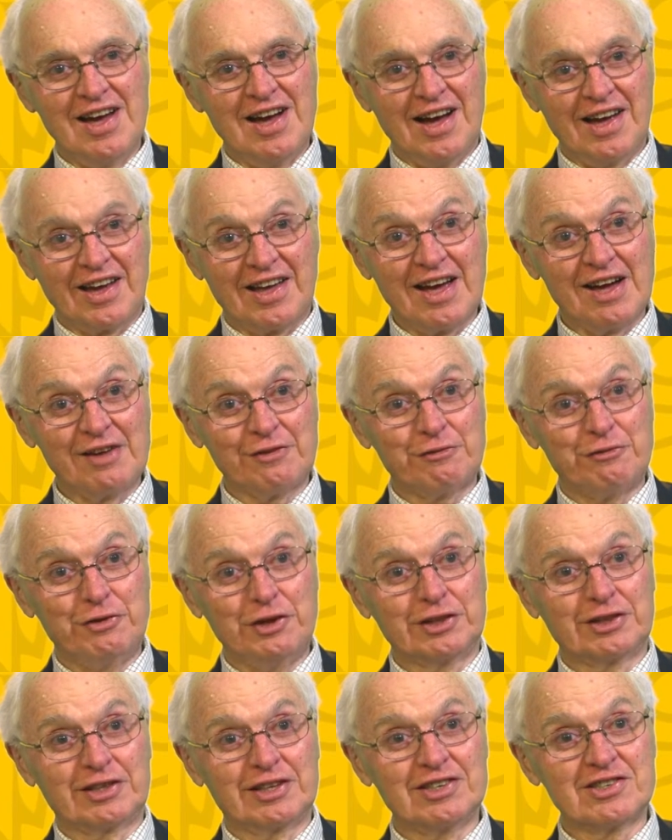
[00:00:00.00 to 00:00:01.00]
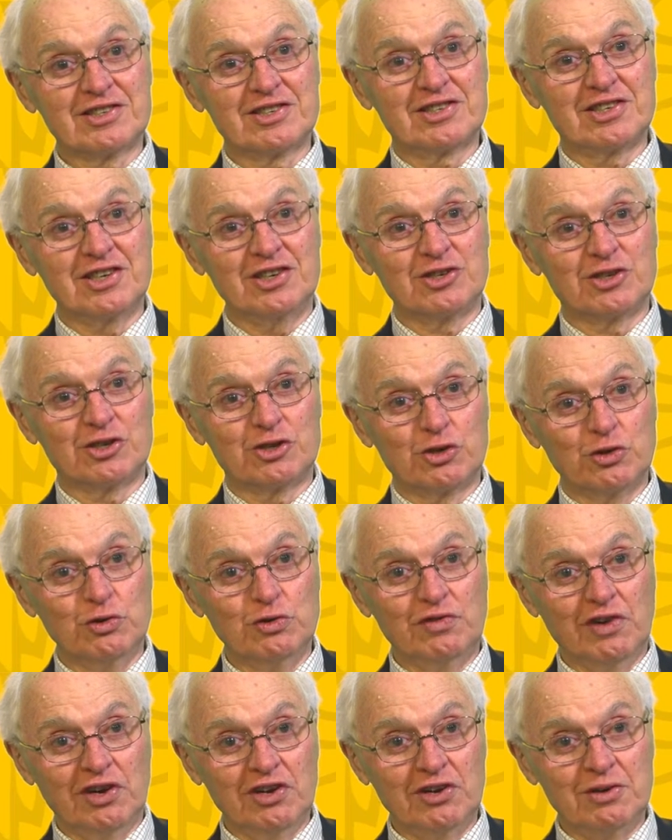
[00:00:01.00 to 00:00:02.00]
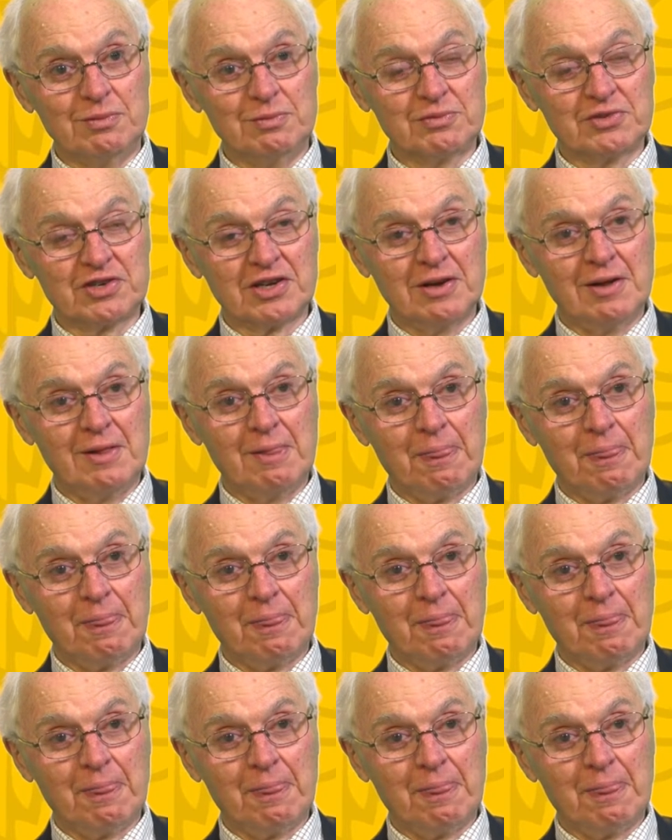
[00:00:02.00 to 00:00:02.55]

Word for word: I can't fit this into two volumes.